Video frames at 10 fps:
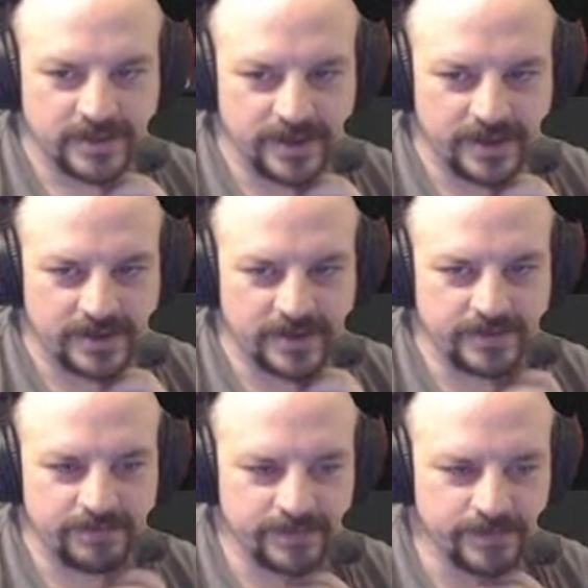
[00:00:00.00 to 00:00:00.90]
And
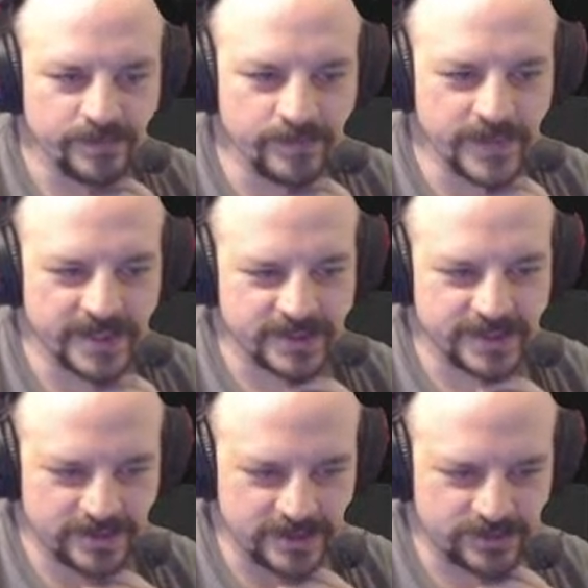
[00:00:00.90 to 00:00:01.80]

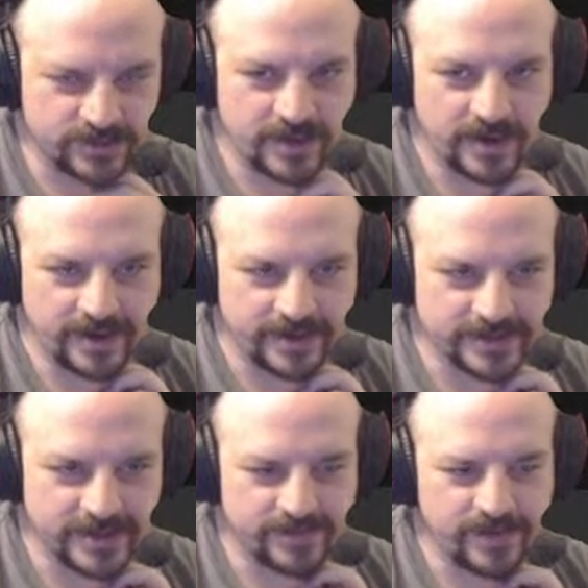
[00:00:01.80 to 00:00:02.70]
it's trying. It's
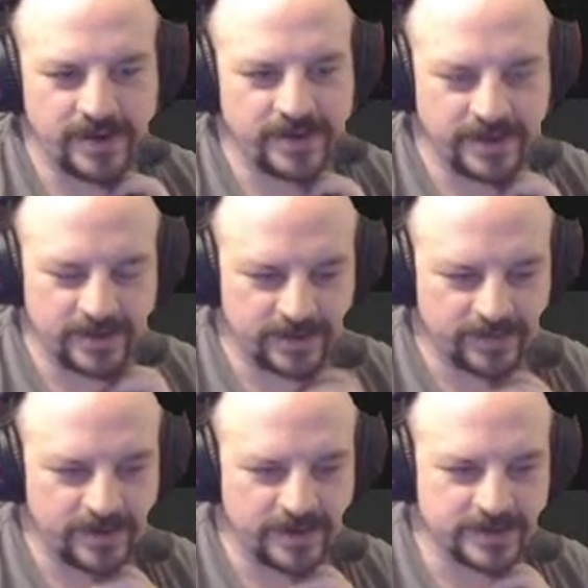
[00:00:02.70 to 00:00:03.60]
not finding anything
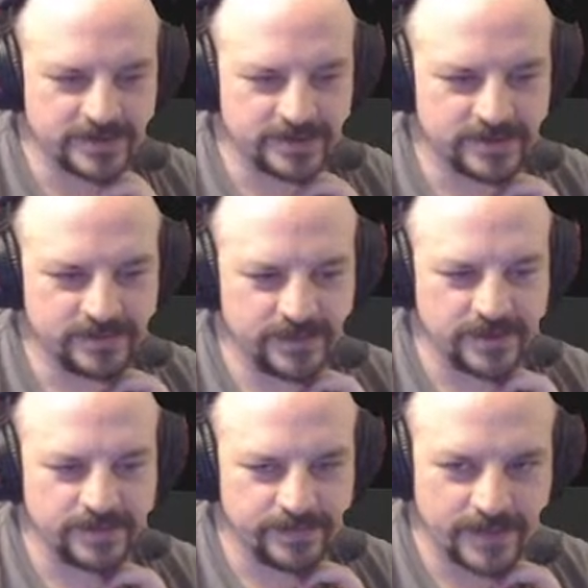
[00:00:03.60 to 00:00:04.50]
wrong. It's,
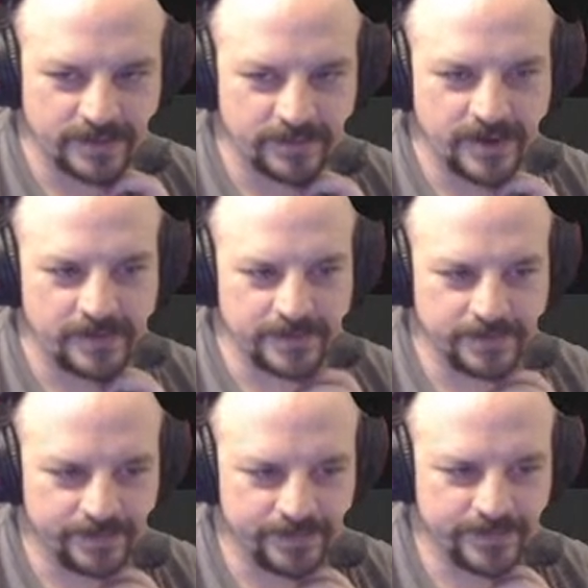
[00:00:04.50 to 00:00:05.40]
not a problem.